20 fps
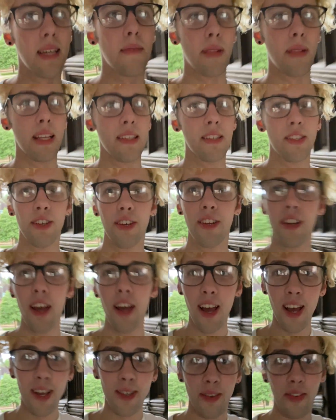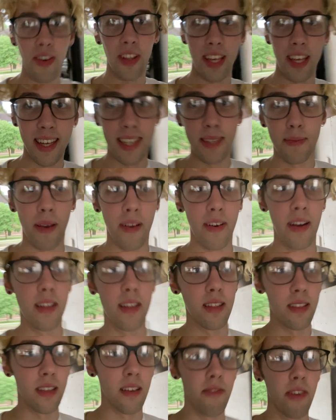plans done. So I've got the
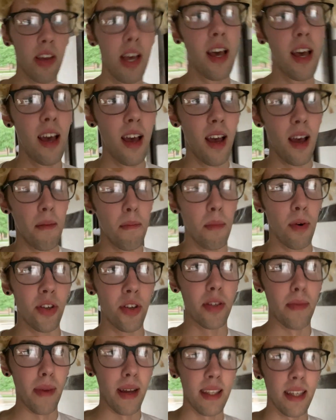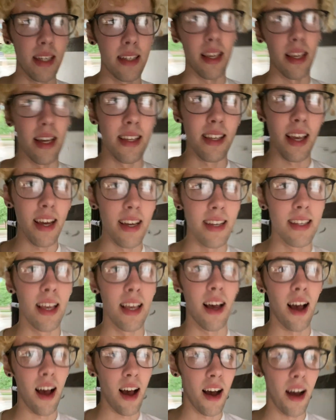experience of more semantics essays.
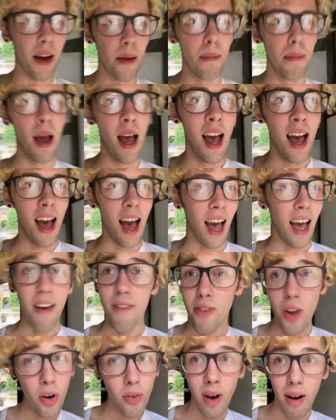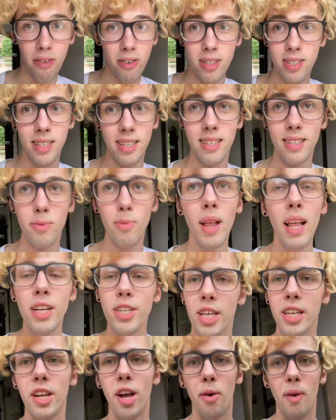Um, I have no references. Well,
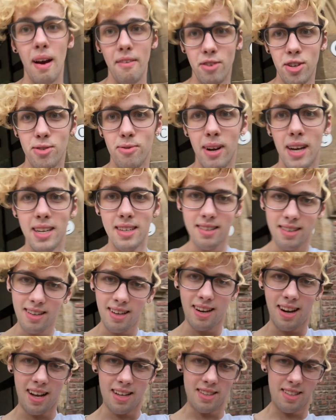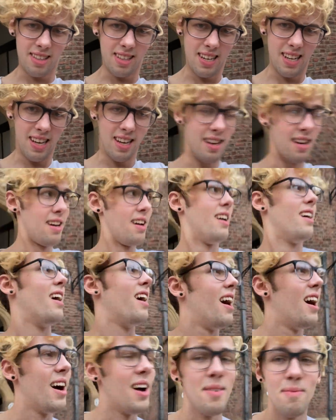actually no, I've just read an article in here
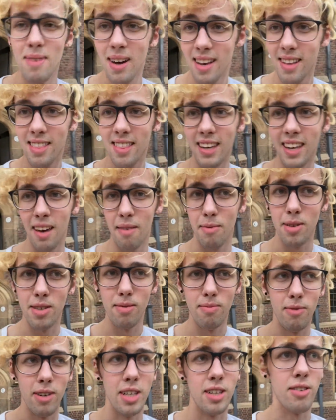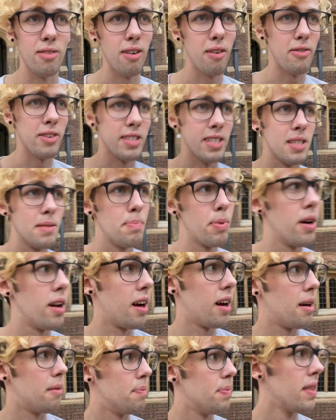um, that gave me some really good references, but
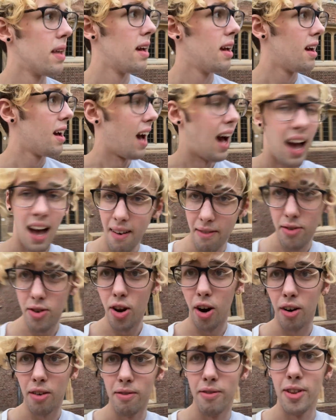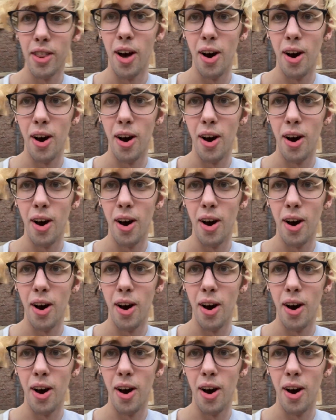um, I have none for the